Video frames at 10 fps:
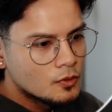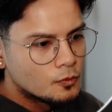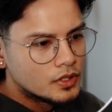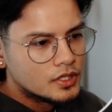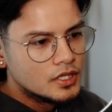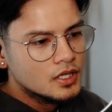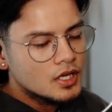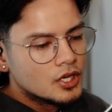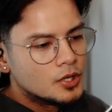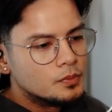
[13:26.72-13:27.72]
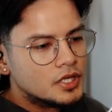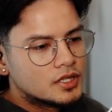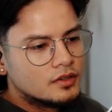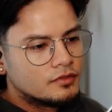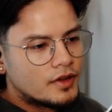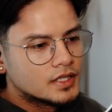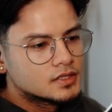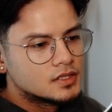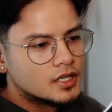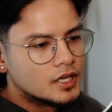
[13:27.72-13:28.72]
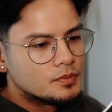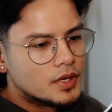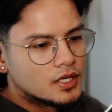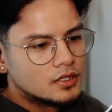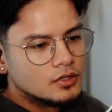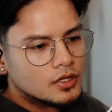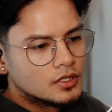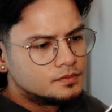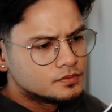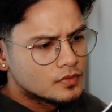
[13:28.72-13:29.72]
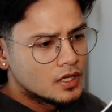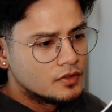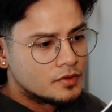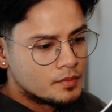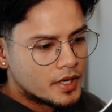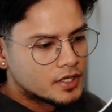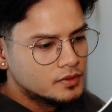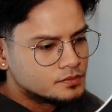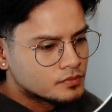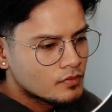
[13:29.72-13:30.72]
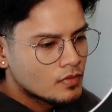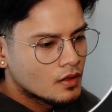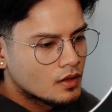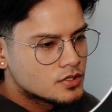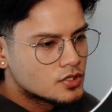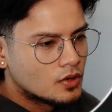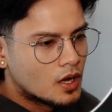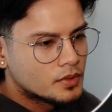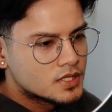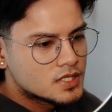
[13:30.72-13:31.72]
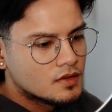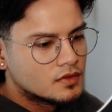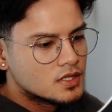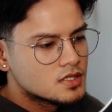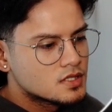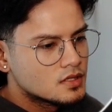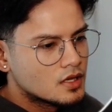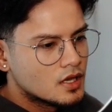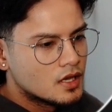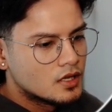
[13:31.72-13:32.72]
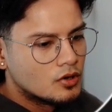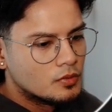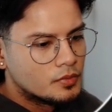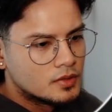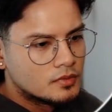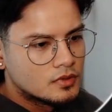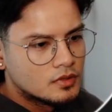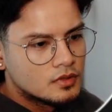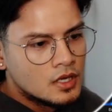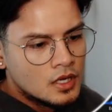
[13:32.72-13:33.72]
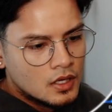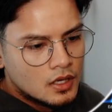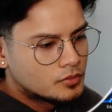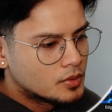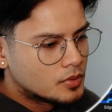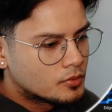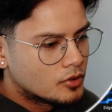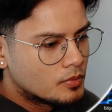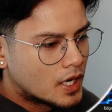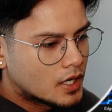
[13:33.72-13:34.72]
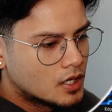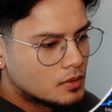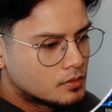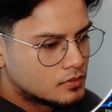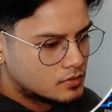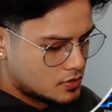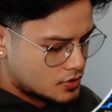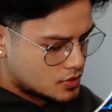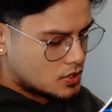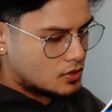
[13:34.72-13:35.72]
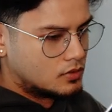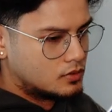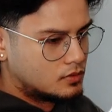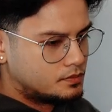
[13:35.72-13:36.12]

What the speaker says: really complete the effect and make it look even better. So I'm going to save this and open Premiere Pro back up. So